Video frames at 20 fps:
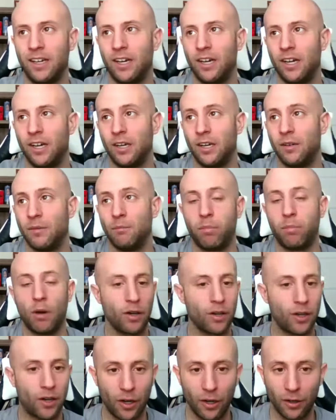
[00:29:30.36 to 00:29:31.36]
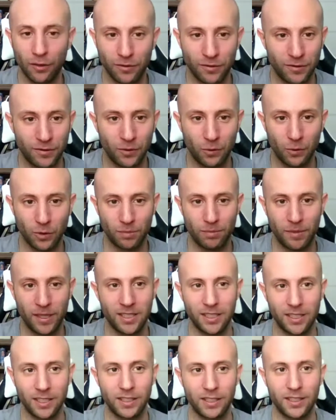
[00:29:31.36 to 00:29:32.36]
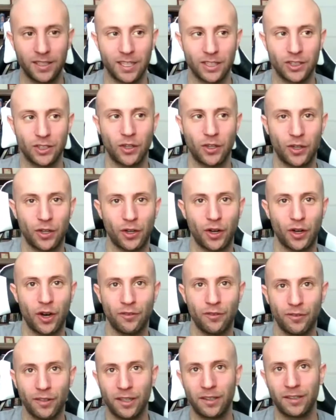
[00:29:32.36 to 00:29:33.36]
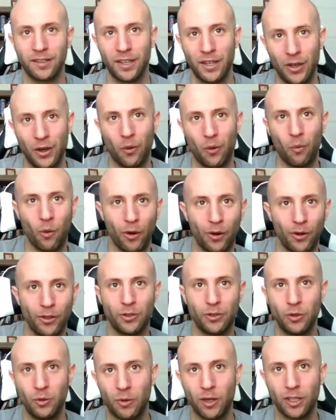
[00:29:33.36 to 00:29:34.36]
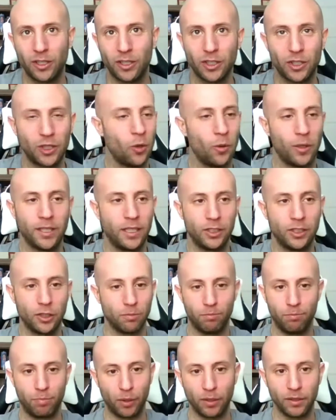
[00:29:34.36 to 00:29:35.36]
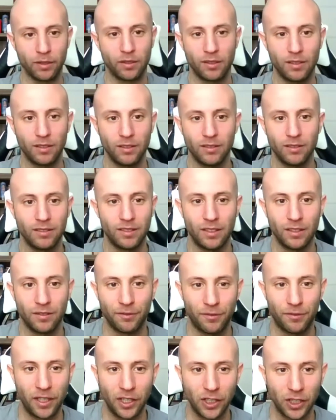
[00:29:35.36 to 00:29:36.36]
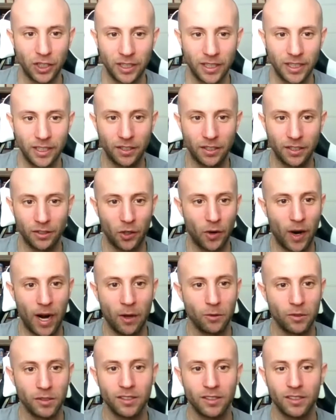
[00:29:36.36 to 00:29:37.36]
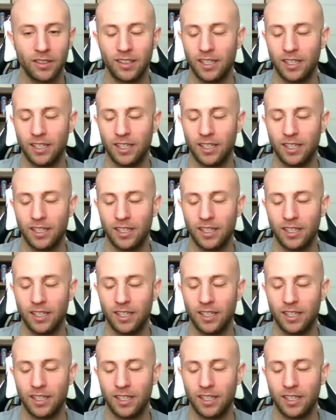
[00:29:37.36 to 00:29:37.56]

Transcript: Barkov was basically that. Started off like 1 or 2 months slow and then just burnt the Finnish Liga to the ground.